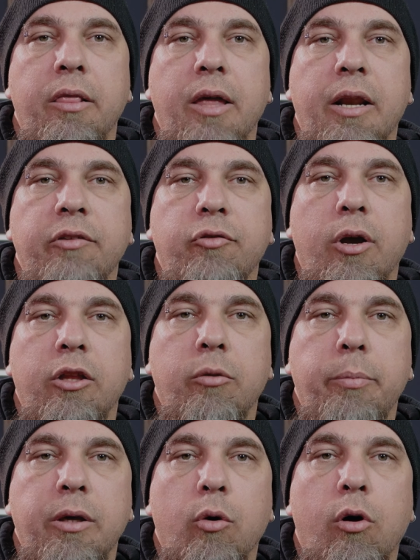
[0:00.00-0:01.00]
that is going
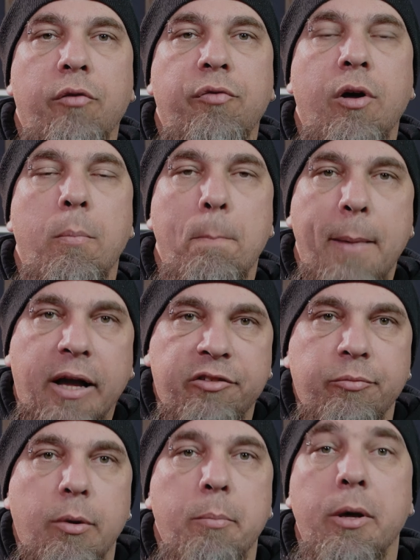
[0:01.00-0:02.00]
to be of
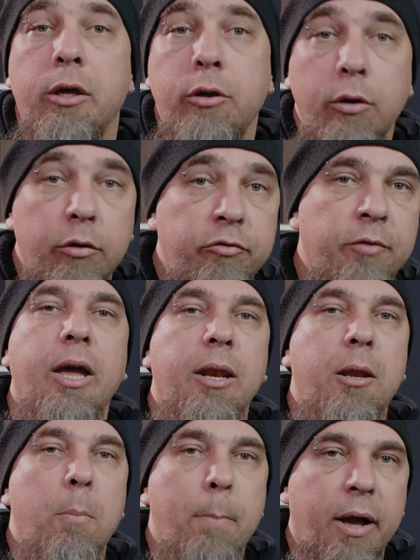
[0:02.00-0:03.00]
maximum use
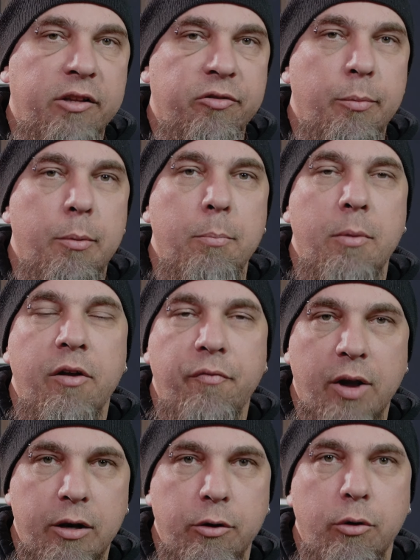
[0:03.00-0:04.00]
and maximum
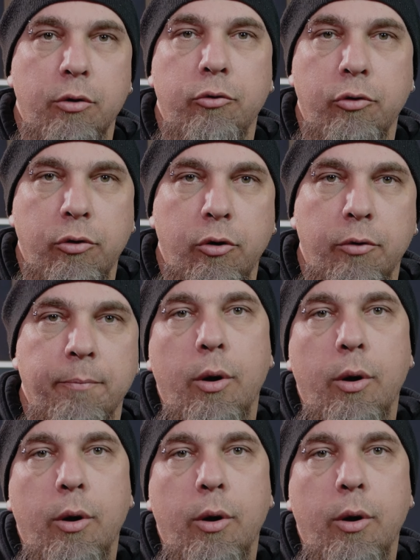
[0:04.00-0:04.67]
value to you.